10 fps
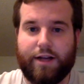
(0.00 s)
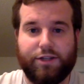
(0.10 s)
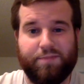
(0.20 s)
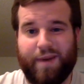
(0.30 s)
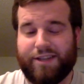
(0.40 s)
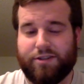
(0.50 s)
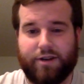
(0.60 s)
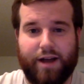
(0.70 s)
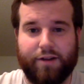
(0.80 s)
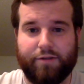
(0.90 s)
just based
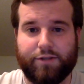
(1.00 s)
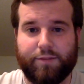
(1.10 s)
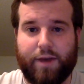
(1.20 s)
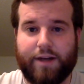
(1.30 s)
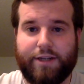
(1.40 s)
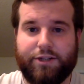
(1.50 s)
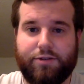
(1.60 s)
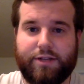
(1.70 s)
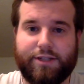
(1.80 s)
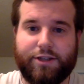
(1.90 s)
on how they're responding
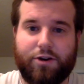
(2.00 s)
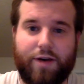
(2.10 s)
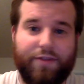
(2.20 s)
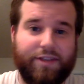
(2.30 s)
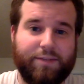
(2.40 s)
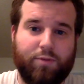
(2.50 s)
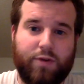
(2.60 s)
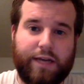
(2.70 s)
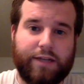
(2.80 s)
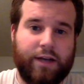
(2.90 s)
to it. So at this
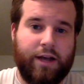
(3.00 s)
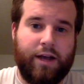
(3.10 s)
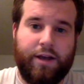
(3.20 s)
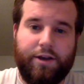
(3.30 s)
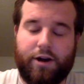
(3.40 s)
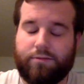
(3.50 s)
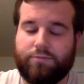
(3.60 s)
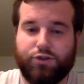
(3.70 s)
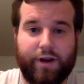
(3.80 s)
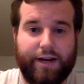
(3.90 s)
point, you know,
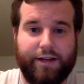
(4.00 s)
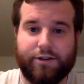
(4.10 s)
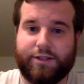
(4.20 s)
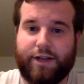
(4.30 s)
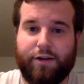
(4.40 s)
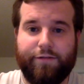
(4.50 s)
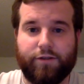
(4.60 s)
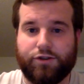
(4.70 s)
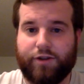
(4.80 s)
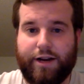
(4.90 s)
training yourself
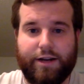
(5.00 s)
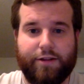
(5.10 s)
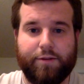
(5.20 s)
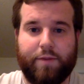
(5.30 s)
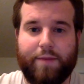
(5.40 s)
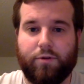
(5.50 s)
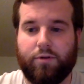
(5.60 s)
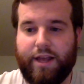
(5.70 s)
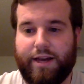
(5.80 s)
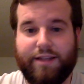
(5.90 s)
or training other
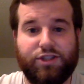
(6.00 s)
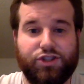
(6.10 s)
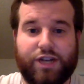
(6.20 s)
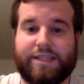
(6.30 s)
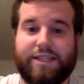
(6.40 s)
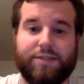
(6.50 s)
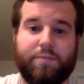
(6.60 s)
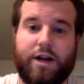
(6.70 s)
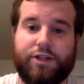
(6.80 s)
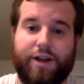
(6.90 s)
people, it is just as
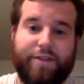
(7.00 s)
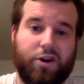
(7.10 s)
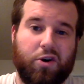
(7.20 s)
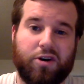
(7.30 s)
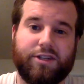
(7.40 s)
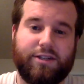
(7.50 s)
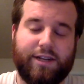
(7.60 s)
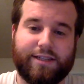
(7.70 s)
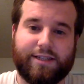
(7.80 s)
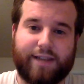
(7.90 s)
much of an art
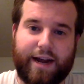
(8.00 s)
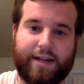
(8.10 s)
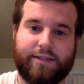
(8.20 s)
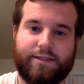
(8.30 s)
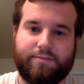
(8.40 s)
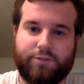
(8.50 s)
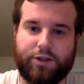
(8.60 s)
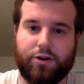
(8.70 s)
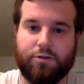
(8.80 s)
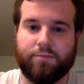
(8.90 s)
as a science.
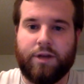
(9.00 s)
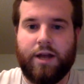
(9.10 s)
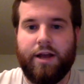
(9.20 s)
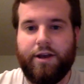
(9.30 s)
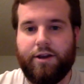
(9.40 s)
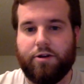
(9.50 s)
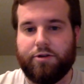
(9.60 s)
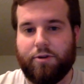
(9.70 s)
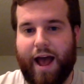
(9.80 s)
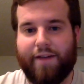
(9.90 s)
So, you know,
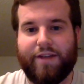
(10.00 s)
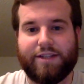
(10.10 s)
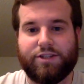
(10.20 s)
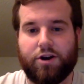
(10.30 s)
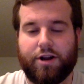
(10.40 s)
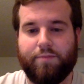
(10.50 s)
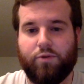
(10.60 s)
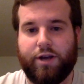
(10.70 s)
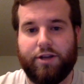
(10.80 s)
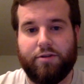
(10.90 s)
you have that starting
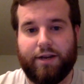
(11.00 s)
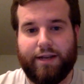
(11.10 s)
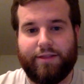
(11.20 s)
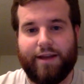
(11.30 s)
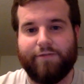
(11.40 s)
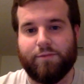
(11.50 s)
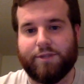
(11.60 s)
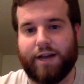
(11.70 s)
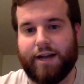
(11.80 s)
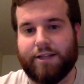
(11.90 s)
point, you can get that from
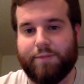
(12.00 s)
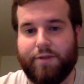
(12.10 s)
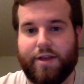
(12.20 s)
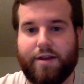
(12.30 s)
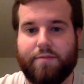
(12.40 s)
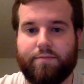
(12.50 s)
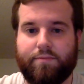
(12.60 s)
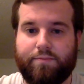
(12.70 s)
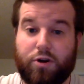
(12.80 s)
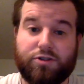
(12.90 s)
science, but then
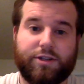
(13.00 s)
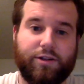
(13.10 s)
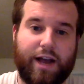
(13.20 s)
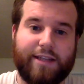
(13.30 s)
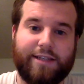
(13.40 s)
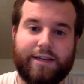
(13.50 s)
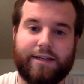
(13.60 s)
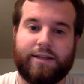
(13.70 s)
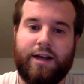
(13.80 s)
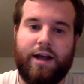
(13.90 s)
personalizing
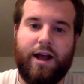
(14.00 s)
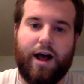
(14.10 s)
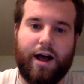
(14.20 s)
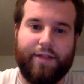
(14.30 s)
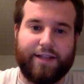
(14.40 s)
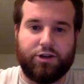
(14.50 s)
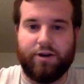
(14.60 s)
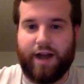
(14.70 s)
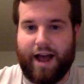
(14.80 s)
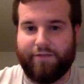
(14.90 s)
it, that's
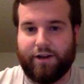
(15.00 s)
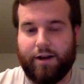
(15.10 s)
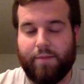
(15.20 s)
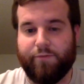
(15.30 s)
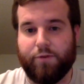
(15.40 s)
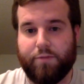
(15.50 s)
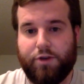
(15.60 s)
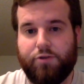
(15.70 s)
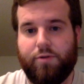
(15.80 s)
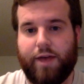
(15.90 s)
going to have to come from
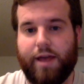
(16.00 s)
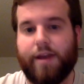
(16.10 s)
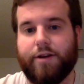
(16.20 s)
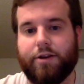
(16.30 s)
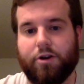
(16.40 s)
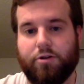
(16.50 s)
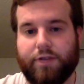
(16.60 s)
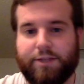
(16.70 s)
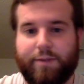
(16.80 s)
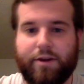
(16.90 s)
you and your own
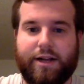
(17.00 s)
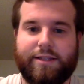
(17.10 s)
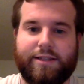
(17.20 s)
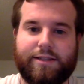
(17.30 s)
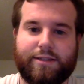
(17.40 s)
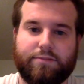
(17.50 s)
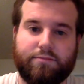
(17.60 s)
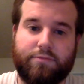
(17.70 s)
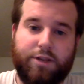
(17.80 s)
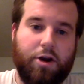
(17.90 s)
experiences
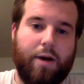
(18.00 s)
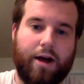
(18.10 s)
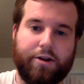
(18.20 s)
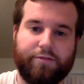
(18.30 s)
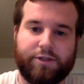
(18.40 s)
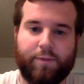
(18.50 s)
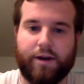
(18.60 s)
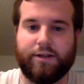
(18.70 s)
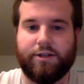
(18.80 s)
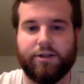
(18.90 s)
and, you know, how you're
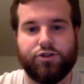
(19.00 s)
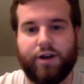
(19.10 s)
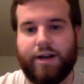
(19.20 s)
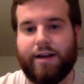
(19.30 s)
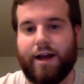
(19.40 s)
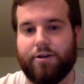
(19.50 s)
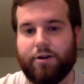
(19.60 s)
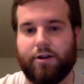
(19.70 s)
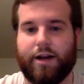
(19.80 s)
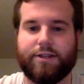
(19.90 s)
responding to your training, how your
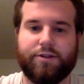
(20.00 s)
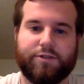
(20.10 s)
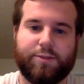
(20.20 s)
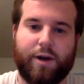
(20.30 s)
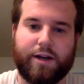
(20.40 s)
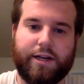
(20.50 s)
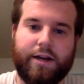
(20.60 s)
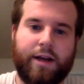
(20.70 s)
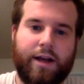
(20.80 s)
clients are responding